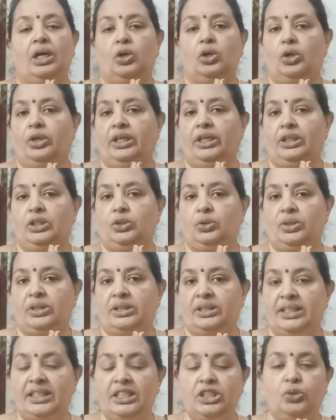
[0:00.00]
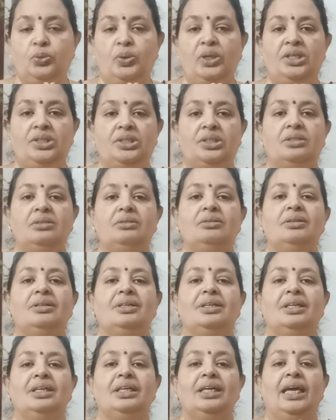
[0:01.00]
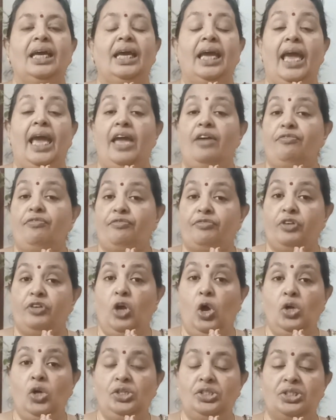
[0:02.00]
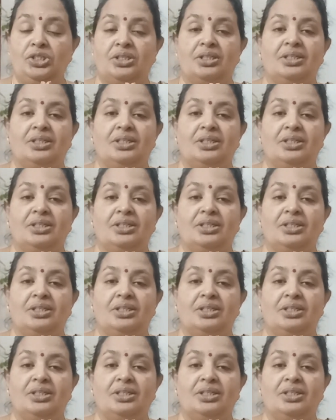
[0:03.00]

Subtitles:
according to the situation. If not,